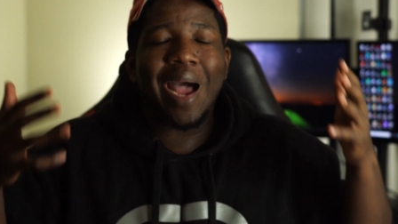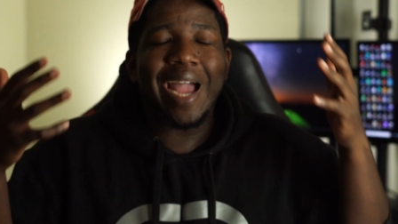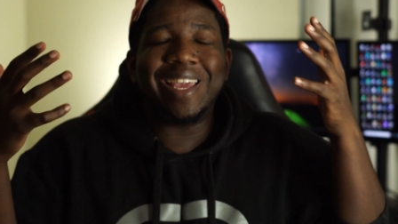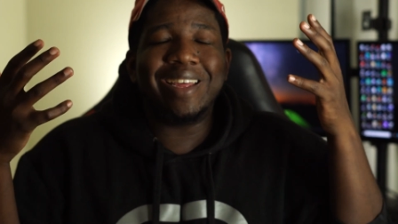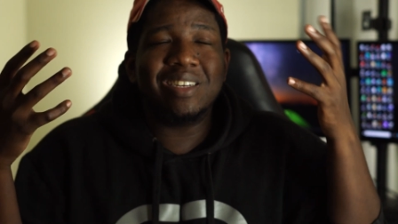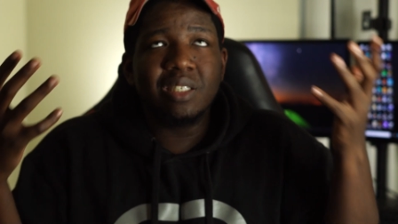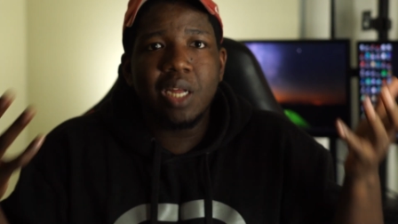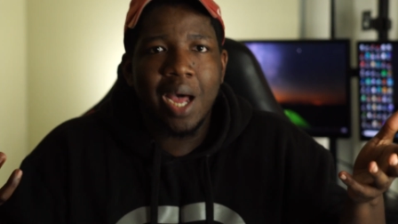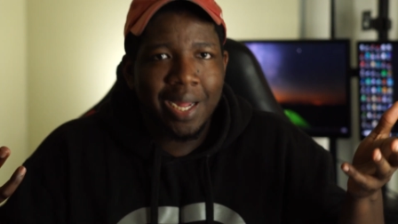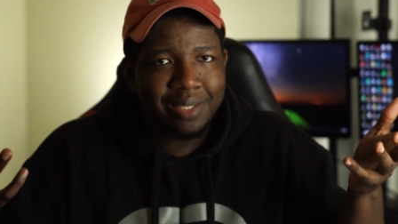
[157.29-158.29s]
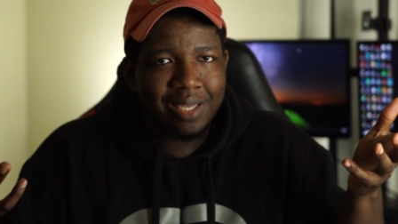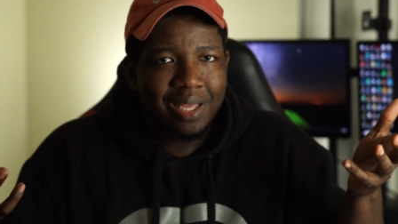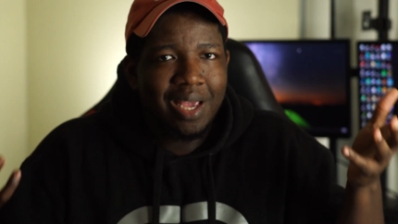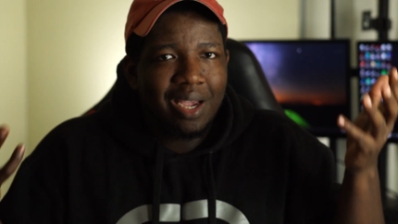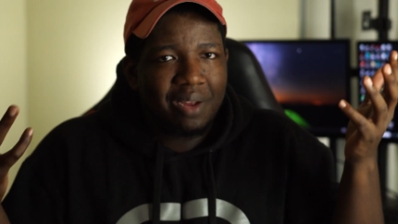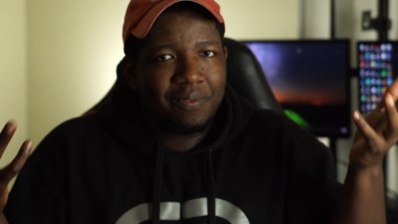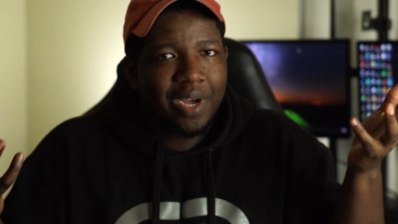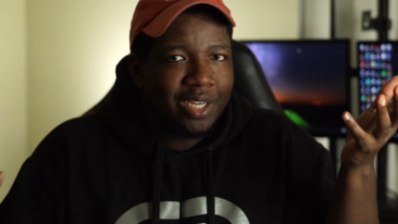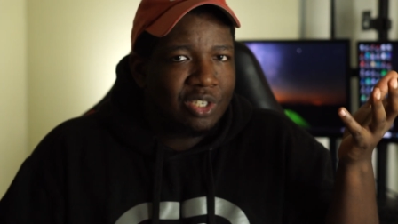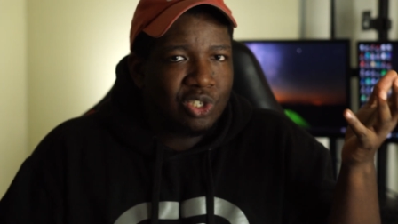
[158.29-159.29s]
I cannot
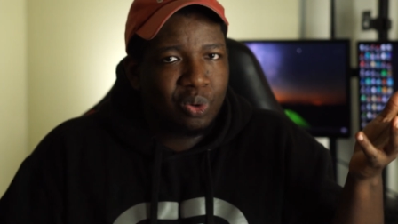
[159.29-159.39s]
advise